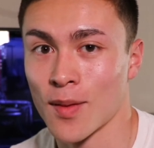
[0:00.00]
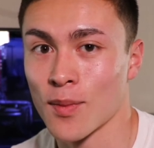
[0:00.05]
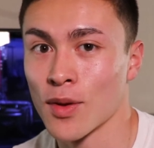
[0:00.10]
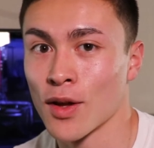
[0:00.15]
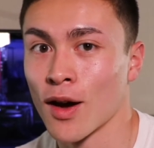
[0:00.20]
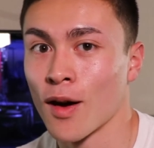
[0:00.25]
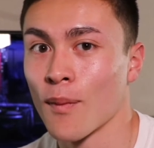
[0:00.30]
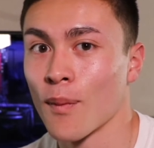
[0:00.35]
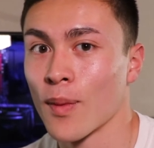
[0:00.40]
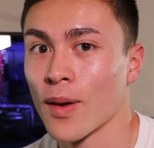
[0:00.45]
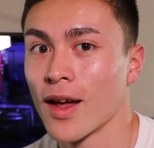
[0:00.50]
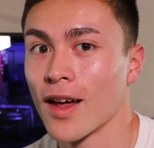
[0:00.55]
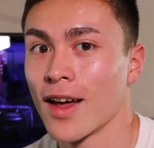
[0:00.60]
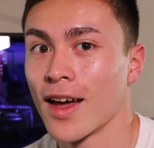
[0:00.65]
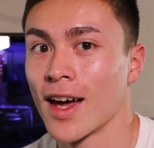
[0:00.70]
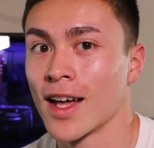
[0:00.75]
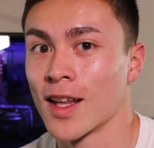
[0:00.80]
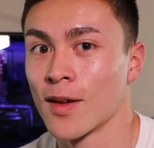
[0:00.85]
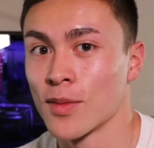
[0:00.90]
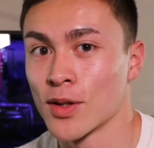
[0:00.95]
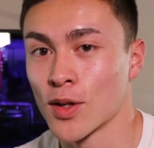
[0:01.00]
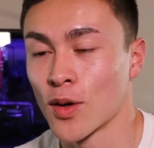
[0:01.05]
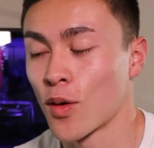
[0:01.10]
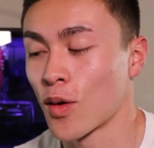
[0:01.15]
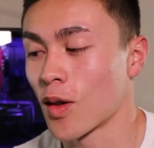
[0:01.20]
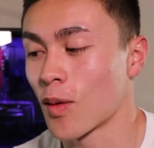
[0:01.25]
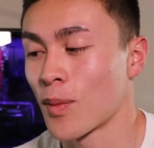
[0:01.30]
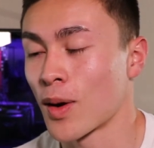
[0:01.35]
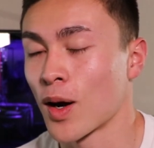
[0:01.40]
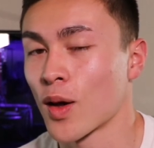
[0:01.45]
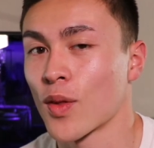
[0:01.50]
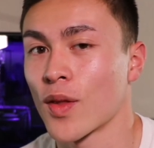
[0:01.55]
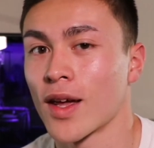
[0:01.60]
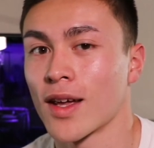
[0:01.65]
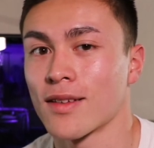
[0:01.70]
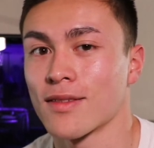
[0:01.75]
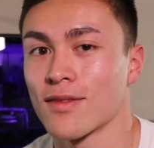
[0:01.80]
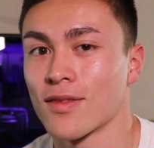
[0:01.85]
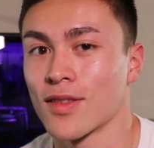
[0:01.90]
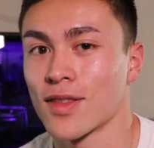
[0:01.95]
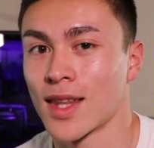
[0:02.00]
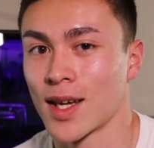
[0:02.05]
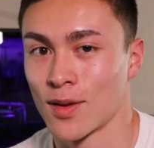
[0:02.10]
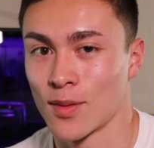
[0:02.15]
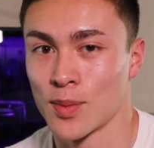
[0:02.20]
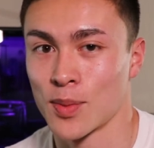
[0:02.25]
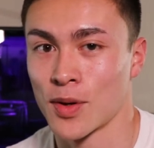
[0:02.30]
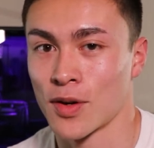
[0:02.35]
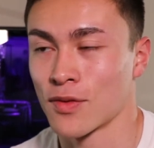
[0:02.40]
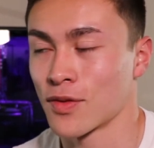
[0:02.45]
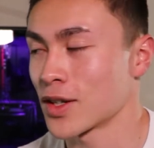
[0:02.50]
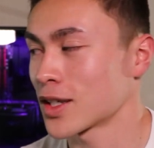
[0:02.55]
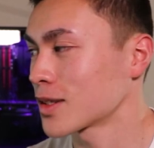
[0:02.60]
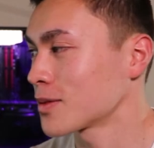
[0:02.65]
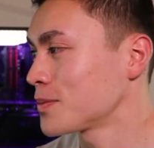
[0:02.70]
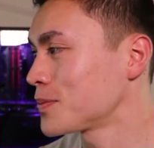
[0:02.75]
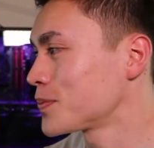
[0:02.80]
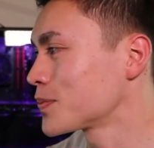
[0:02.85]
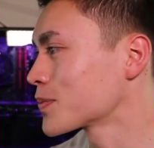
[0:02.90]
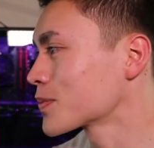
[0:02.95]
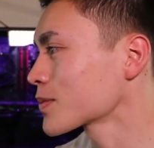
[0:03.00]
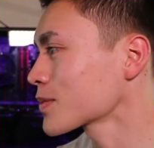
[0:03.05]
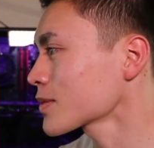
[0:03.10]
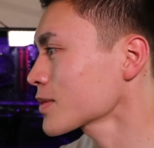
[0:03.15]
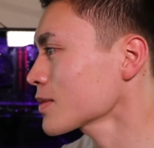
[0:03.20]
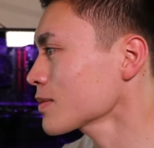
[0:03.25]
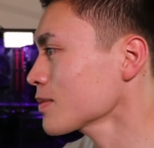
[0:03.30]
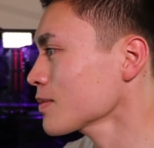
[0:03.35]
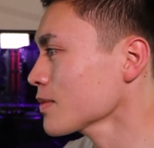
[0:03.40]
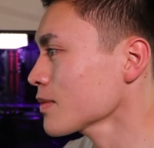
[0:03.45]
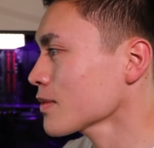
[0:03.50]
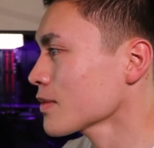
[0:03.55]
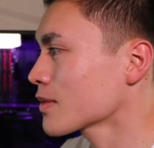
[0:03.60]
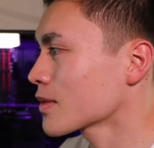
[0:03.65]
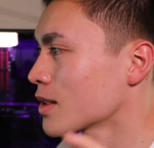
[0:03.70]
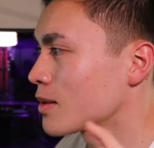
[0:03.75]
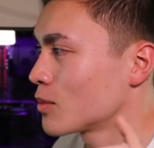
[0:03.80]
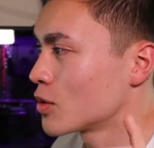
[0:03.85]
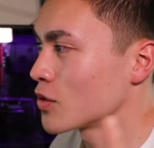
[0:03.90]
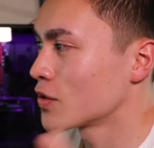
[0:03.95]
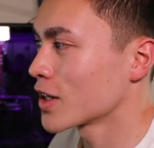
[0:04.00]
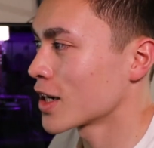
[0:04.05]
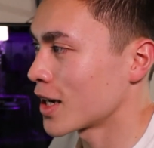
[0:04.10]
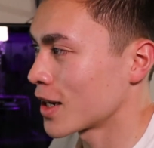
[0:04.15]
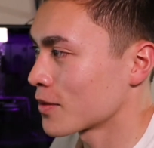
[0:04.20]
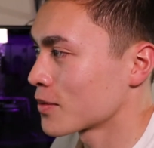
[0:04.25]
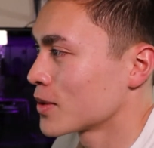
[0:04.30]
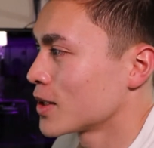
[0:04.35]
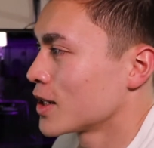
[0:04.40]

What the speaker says: me up and let me know all about that, that would be perfect. Moving on.